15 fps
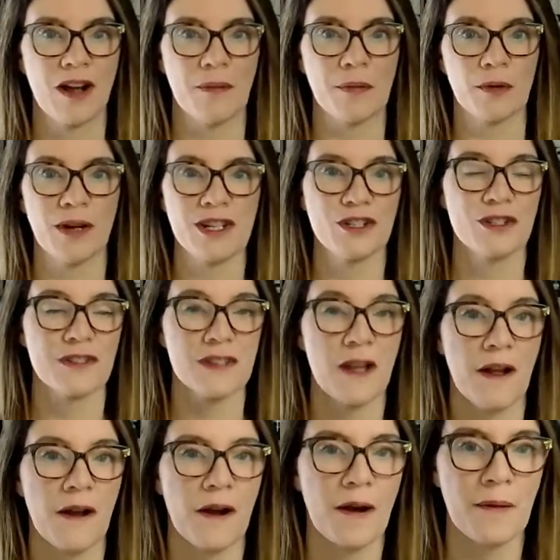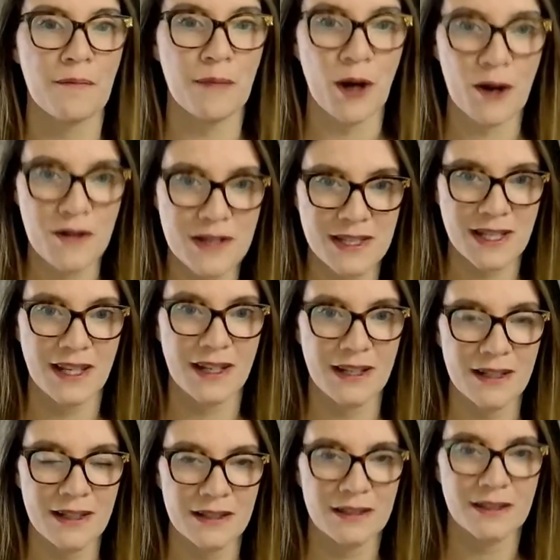operations
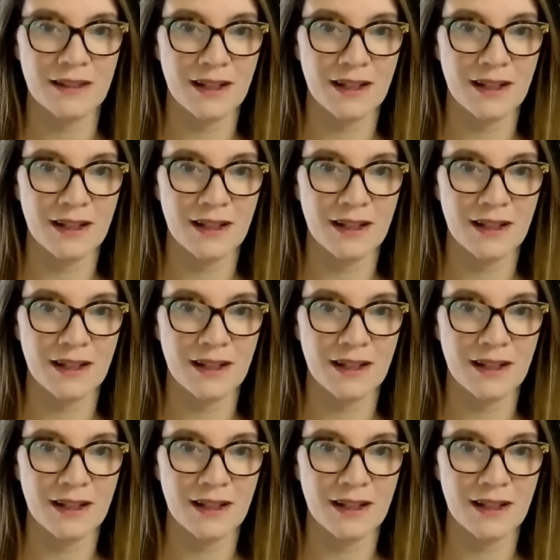person